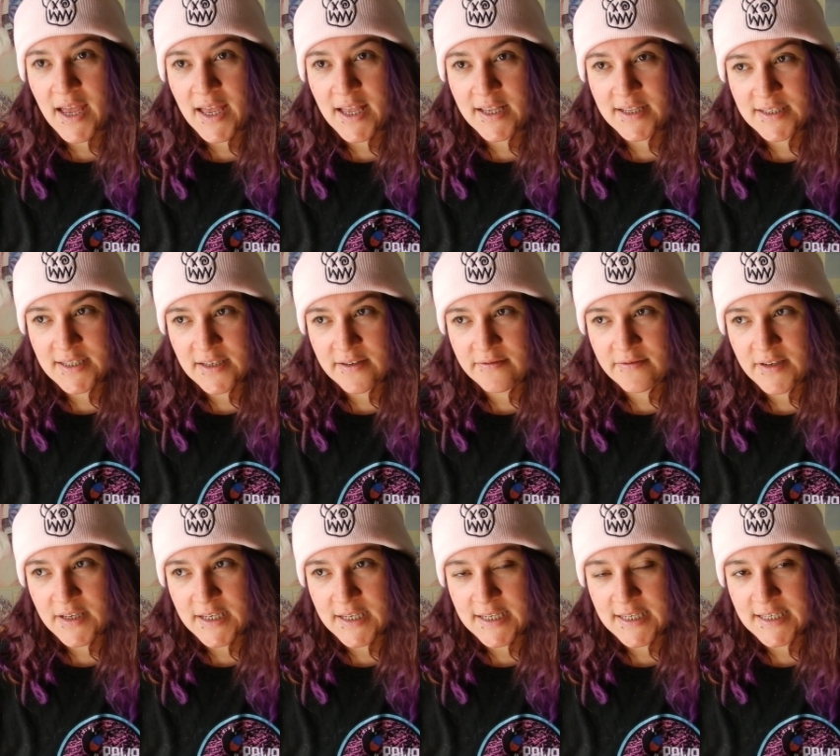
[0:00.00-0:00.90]
Etsy
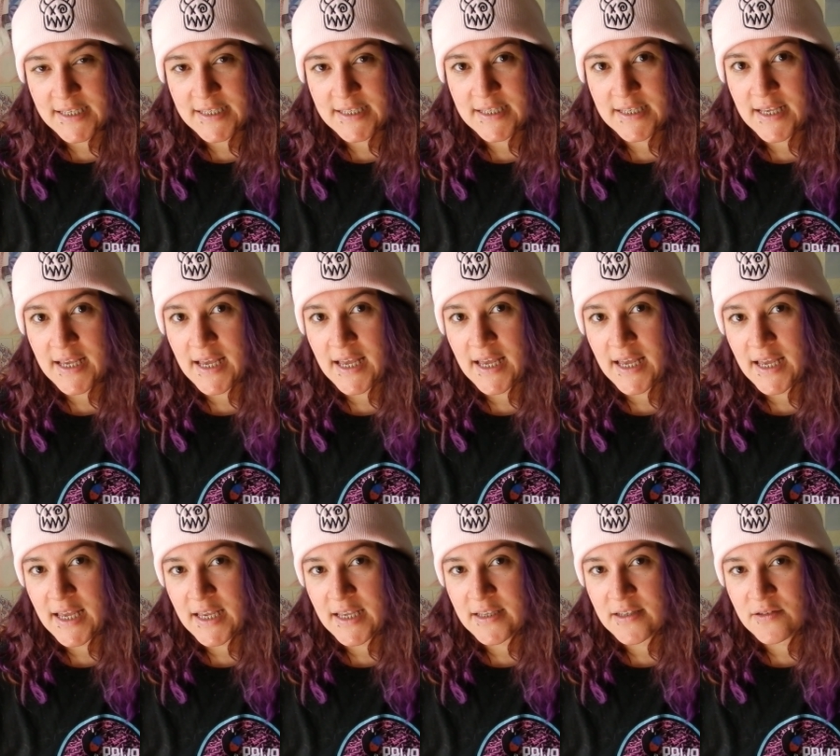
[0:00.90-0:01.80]
fees
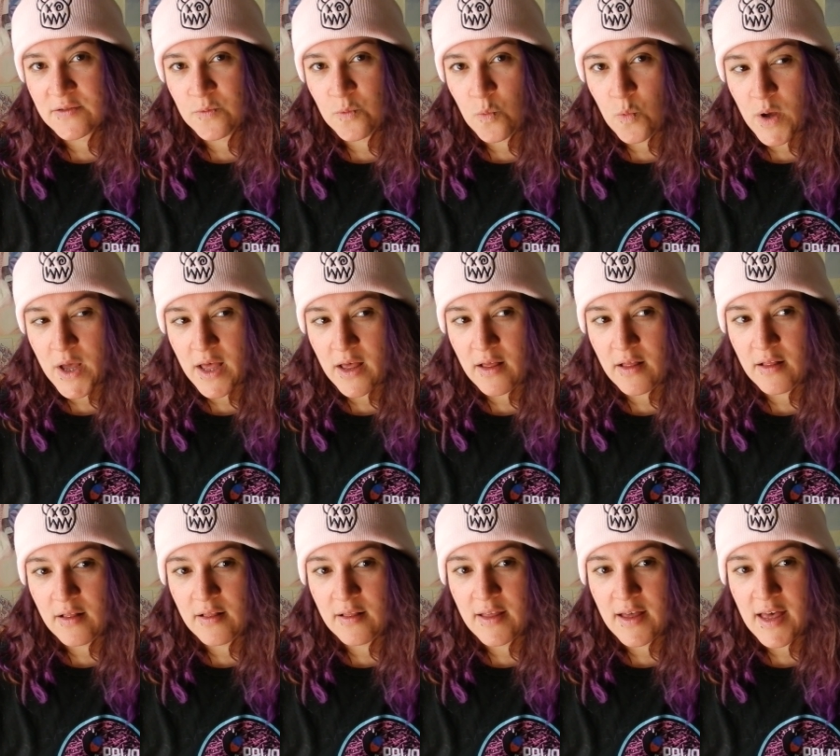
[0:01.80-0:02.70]
as
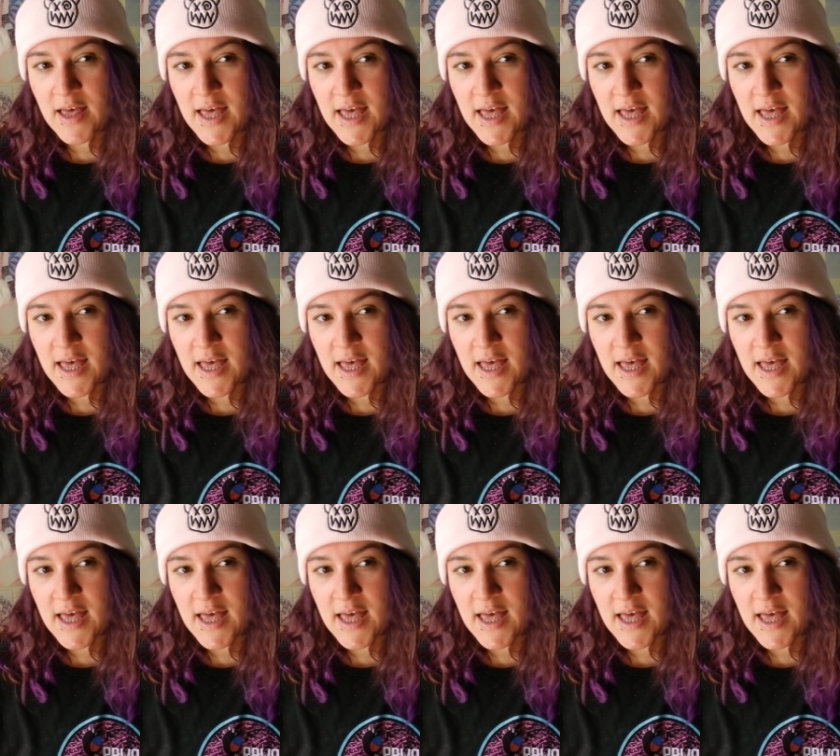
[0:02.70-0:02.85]
well